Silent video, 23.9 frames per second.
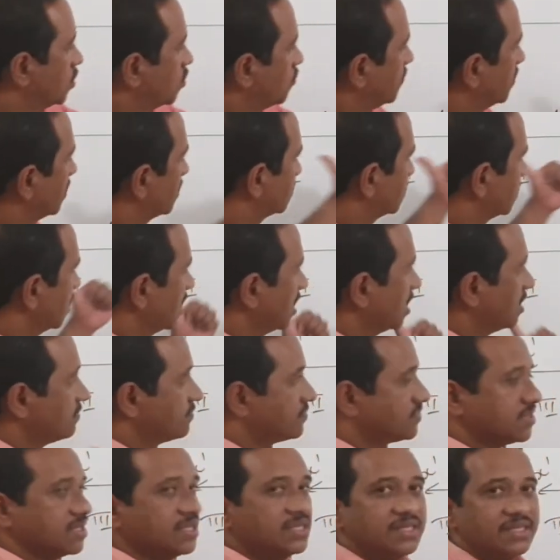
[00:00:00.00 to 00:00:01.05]
towards
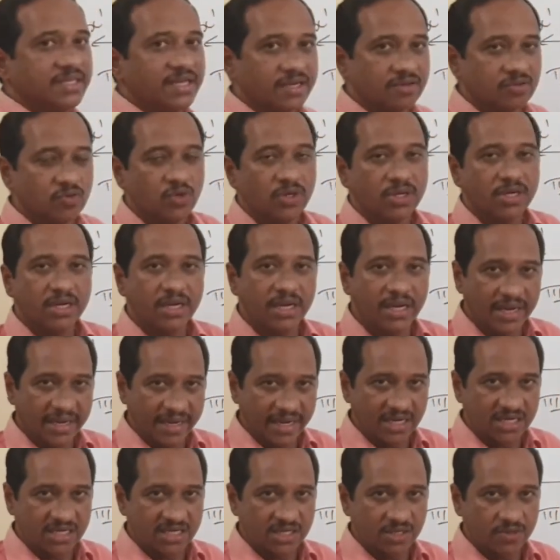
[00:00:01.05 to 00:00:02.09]
left then
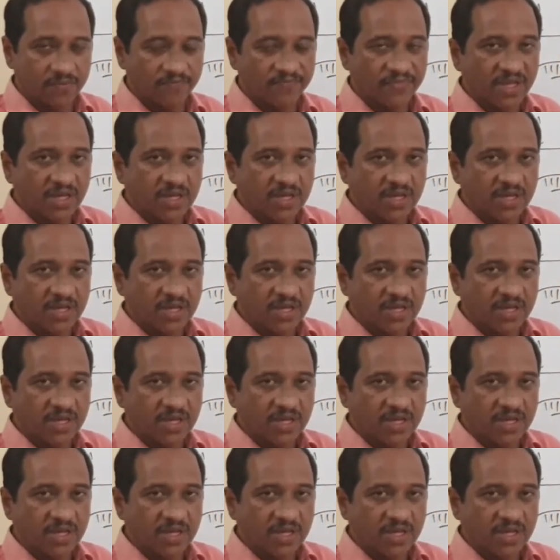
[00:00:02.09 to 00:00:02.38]
negative.